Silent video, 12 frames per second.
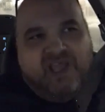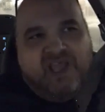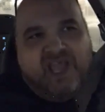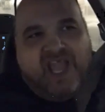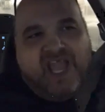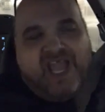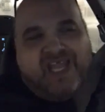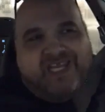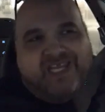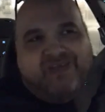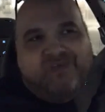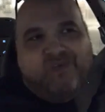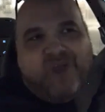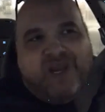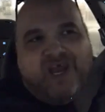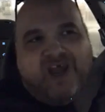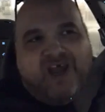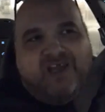and he went
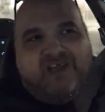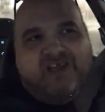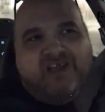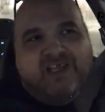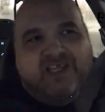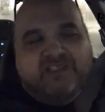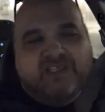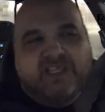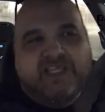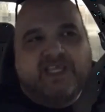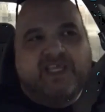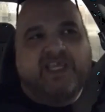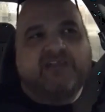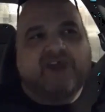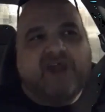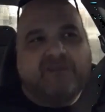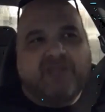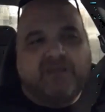on. He, he, he
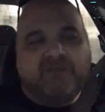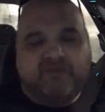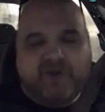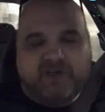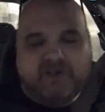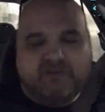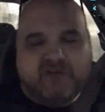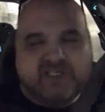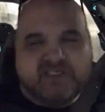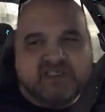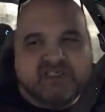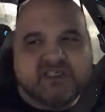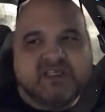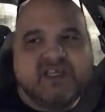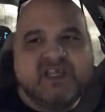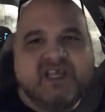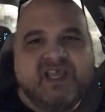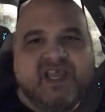crapped on professional wrestling,
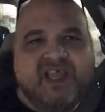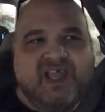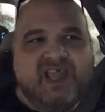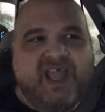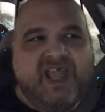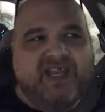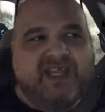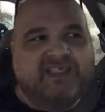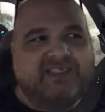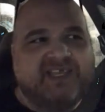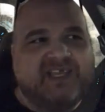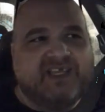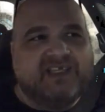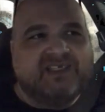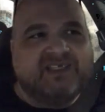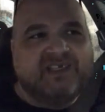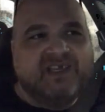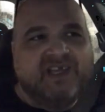and he
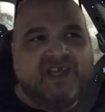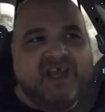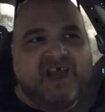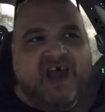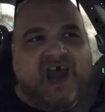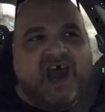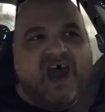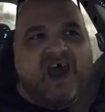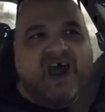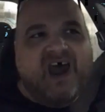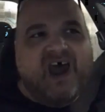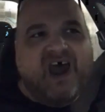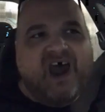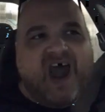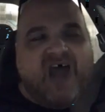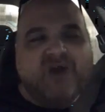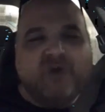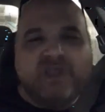says,
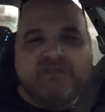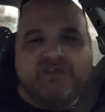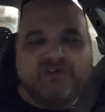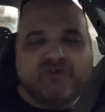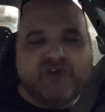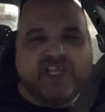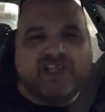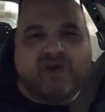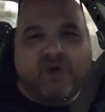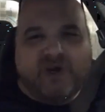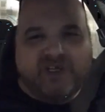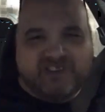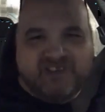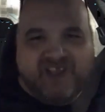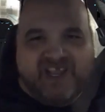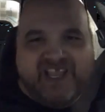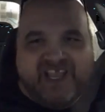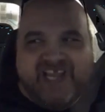"I don't even drink Coors
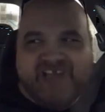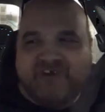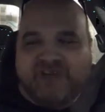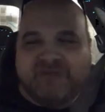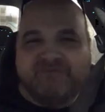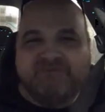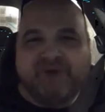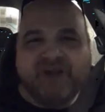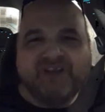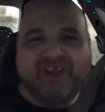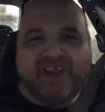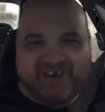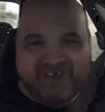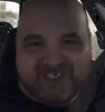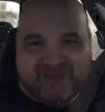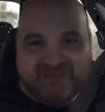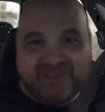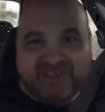Light. I drink Bud Light or
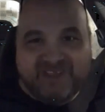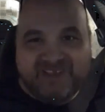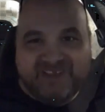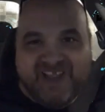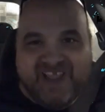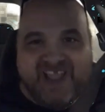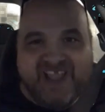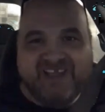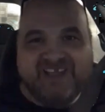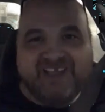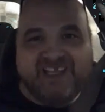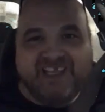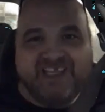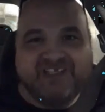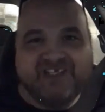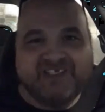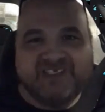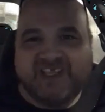something." And he
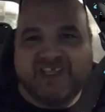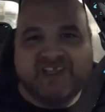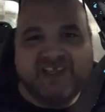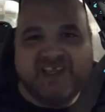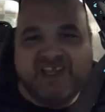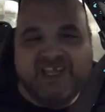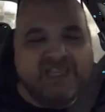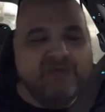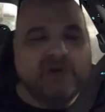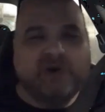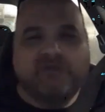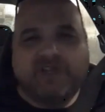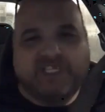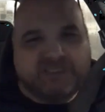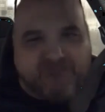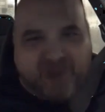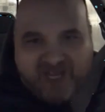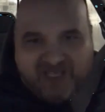just like he went off on the
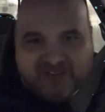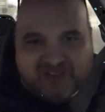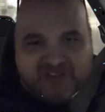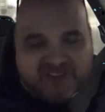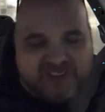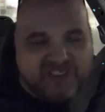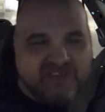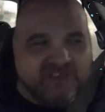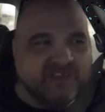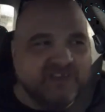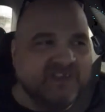sponsors and